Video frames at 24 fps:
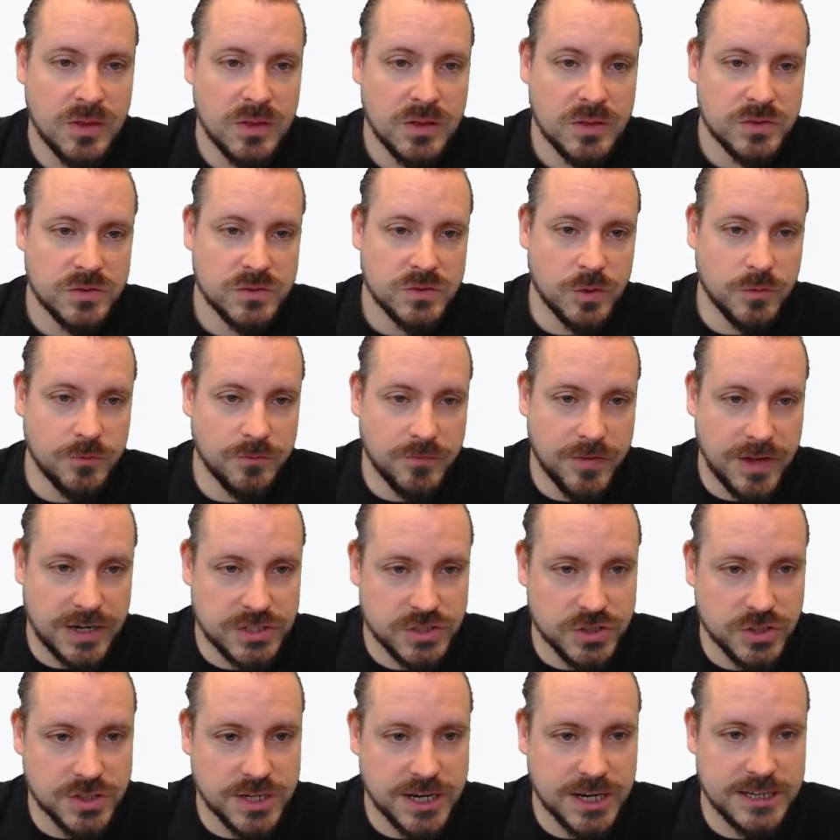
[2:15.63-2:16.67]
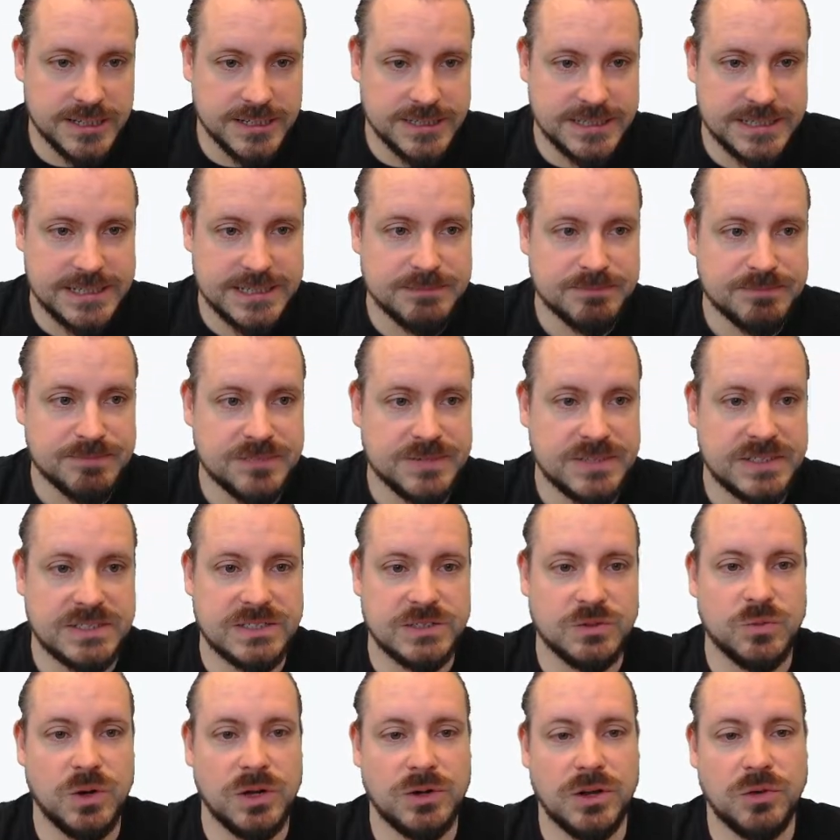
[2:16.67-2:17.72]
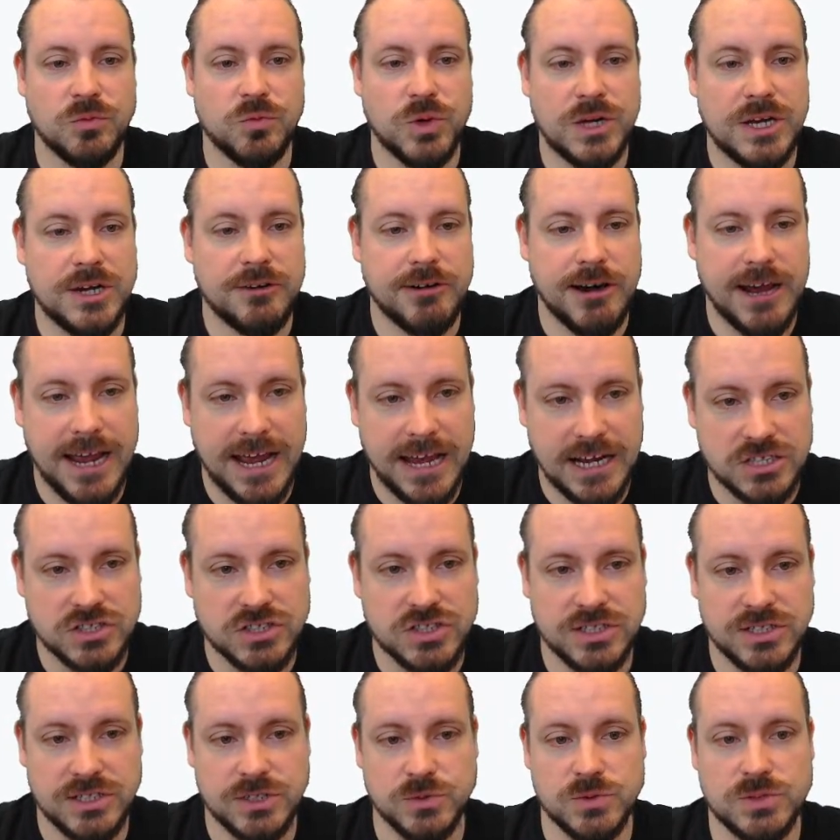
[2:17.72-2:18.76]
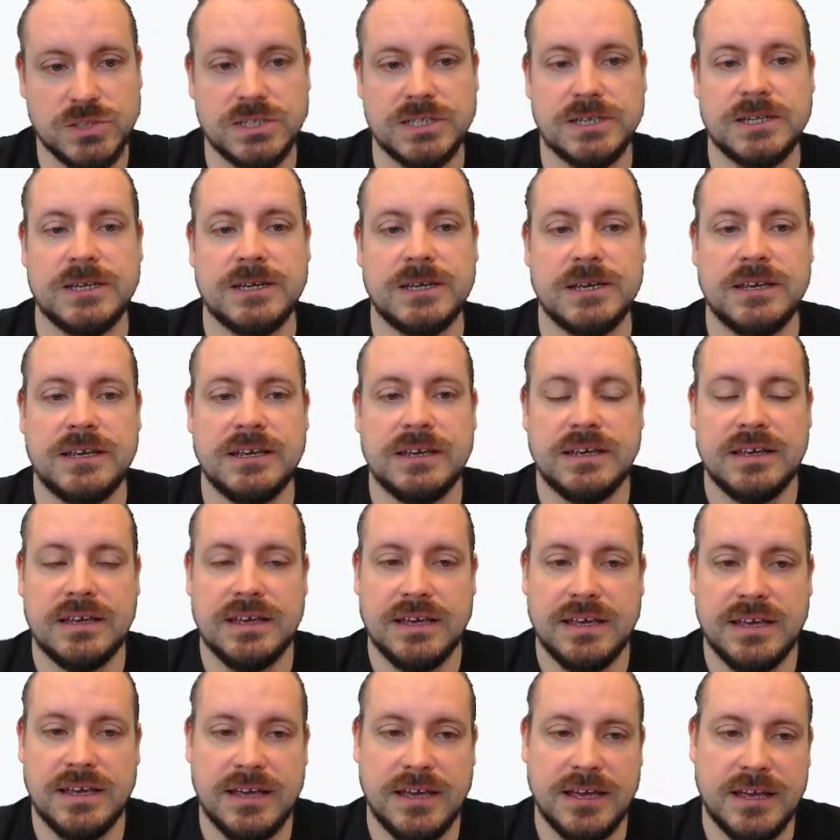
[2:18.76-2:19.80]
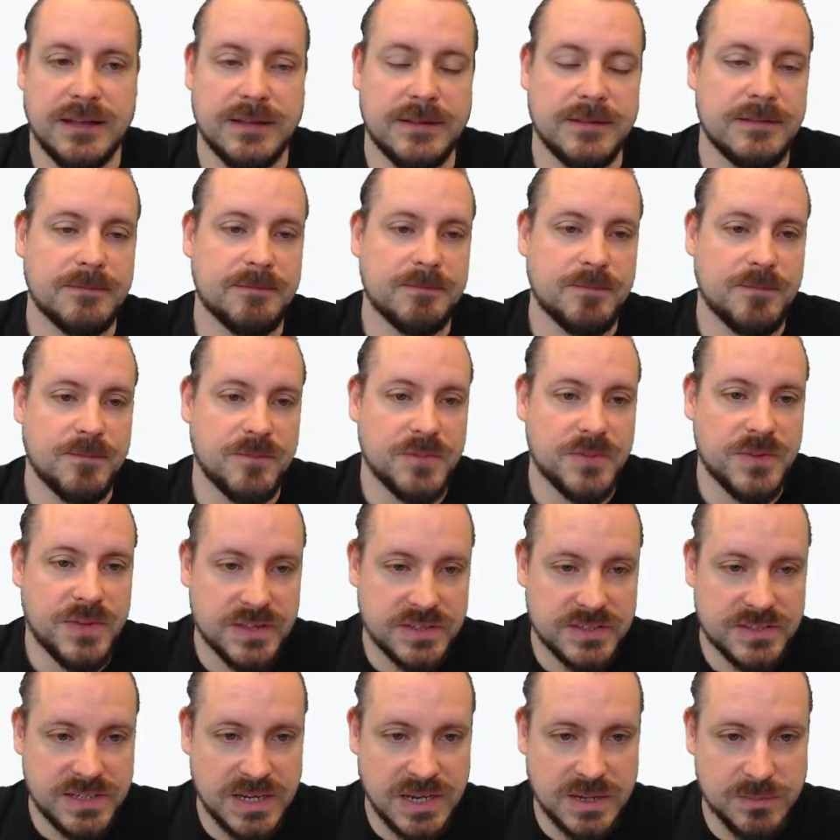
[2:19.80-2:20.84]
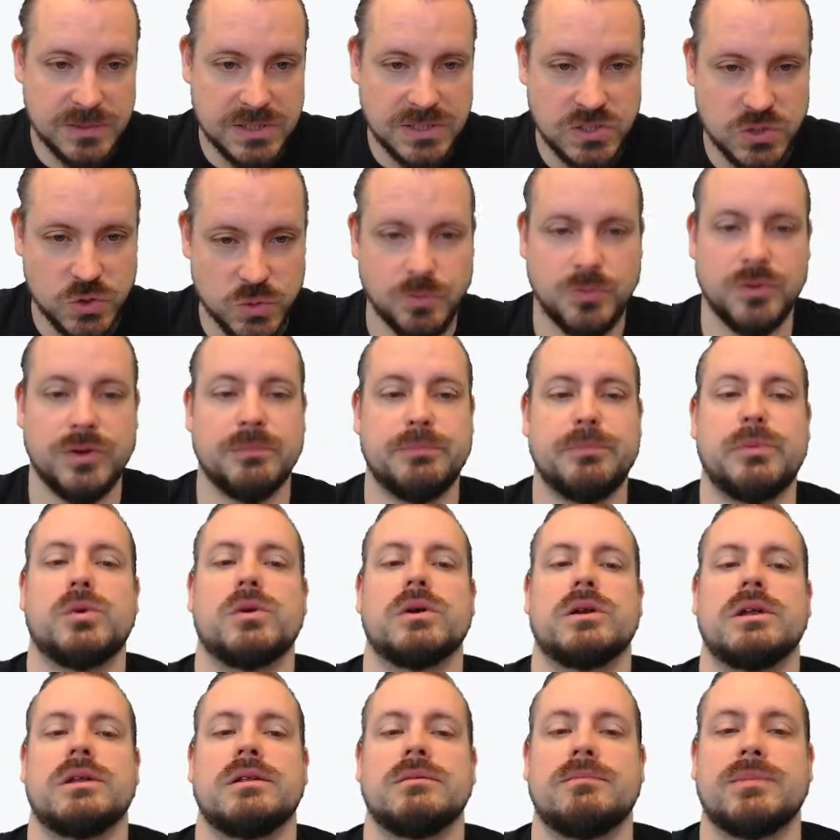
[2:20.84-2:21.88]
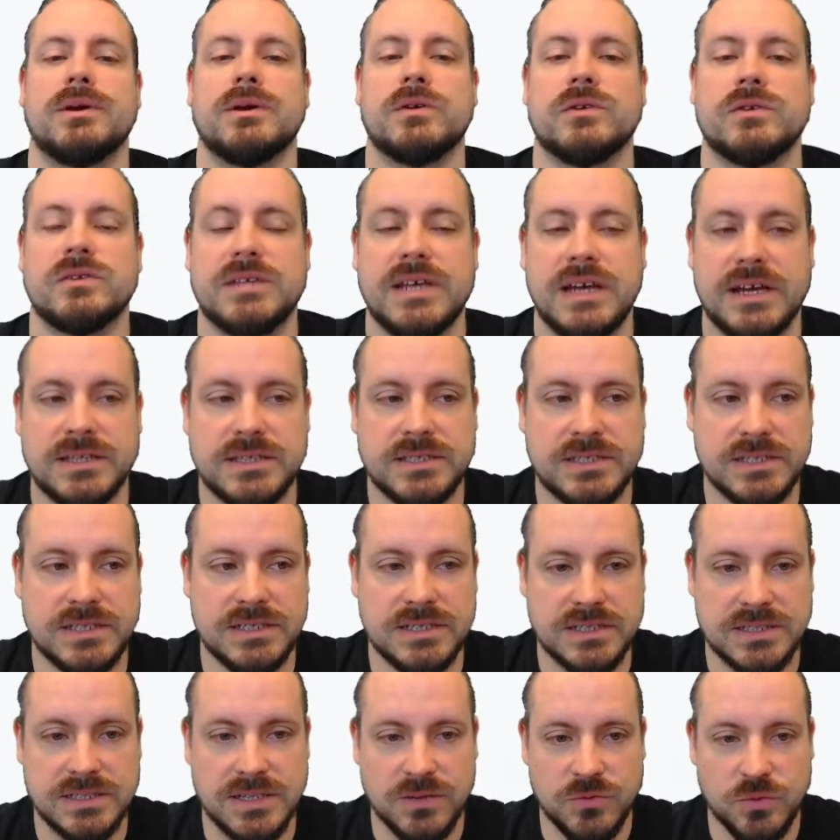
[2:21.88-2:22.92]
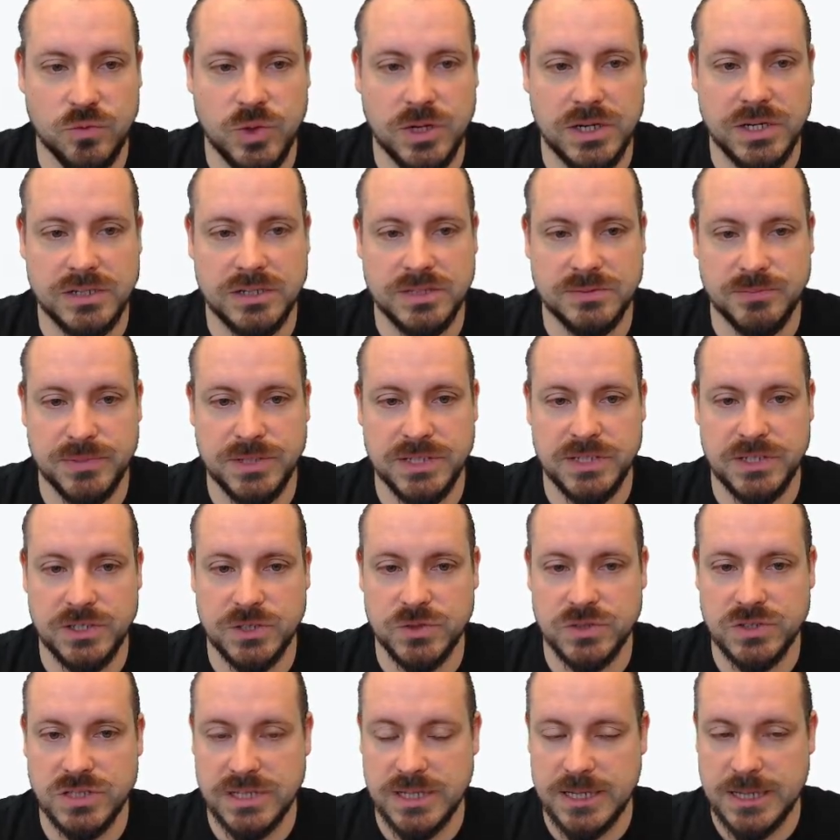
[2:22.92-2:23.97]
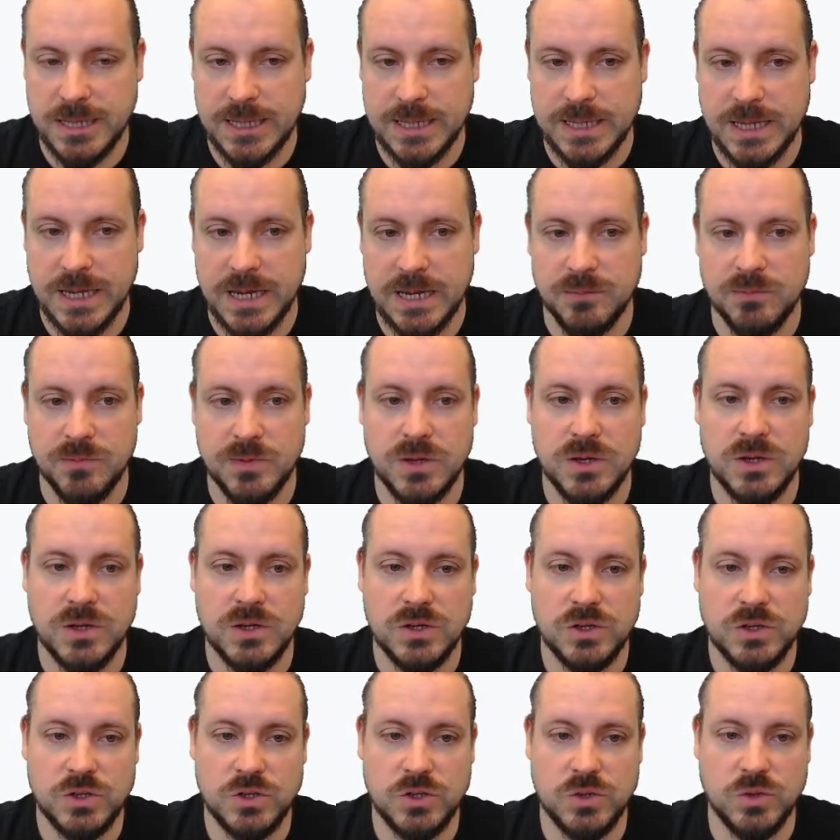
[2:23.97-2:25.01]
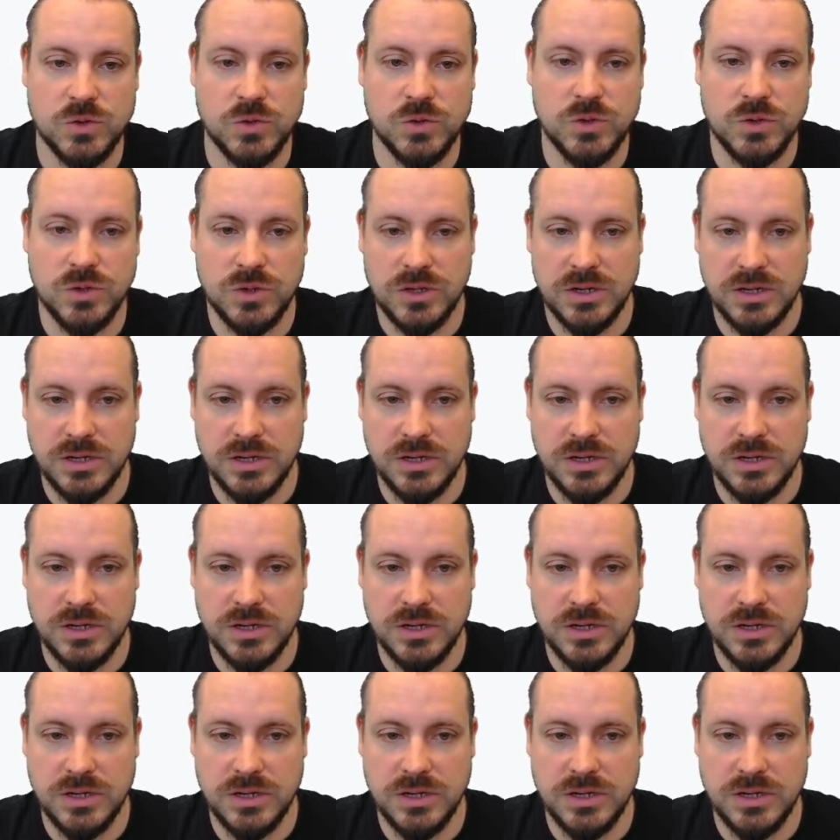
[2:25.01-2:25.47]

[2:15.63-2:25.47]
So Fatshark ID, it's the one that we are actually using. And this name is super important because that is what is being used in the game to